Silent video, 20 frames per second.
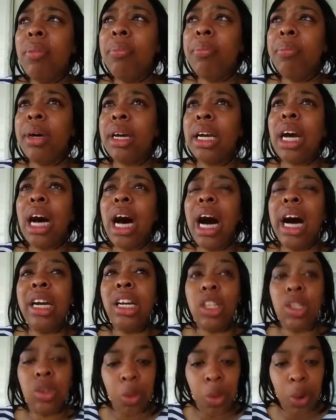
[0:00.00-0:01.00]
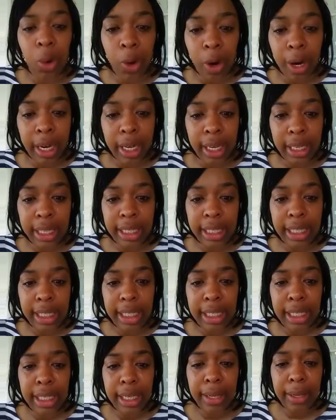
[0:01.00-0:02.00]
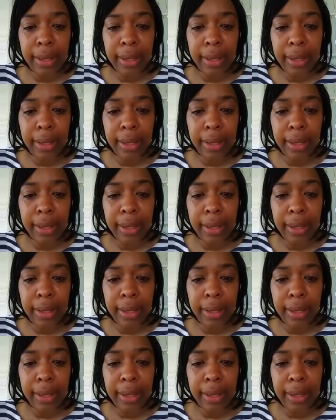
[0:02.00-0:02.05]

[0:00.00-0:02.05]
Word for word: But God is warning us.